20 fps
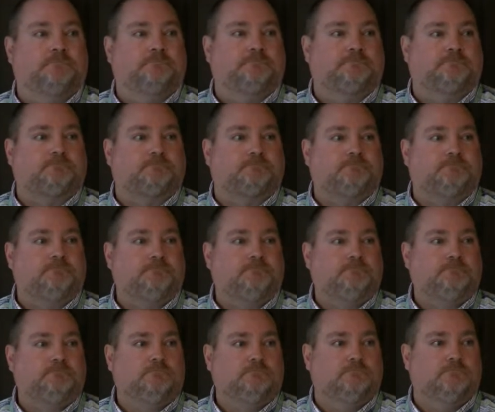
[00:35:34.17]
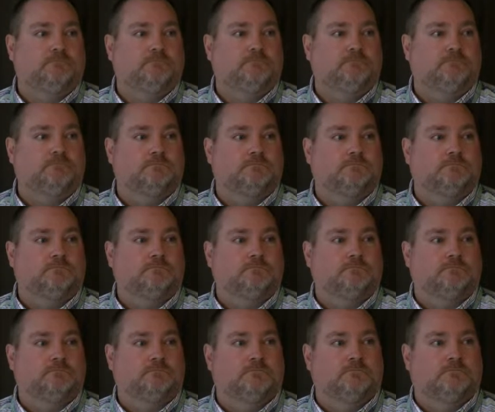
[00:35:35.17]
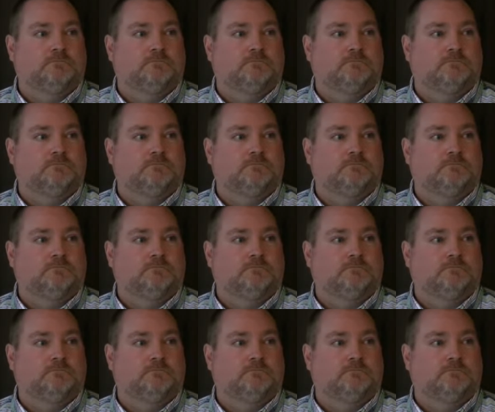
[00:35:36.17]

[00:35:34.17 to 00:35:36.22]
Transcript: Nothing is said.